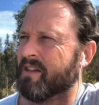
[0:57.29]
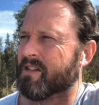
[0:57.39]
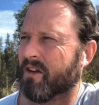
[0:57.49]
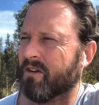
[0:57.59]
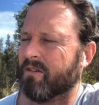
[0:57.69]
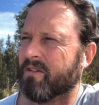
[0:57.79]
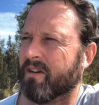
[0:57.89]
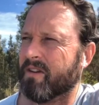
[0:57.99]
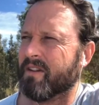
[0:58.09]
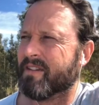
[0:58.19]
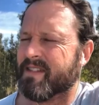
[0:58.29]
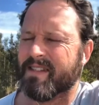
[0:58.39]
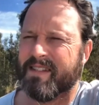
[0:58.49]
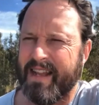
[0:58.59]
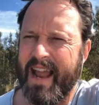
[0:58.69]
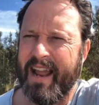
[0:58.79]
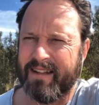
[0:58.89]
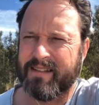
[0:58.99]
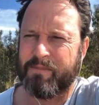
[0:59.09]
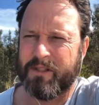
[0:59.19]
So it's this
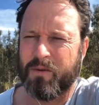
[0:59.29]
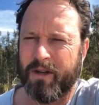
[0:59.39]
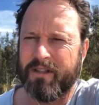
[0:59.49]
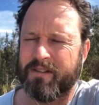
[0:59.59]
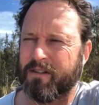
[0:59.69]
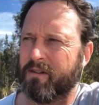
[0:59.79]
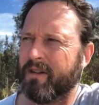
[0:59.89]
dance between the two.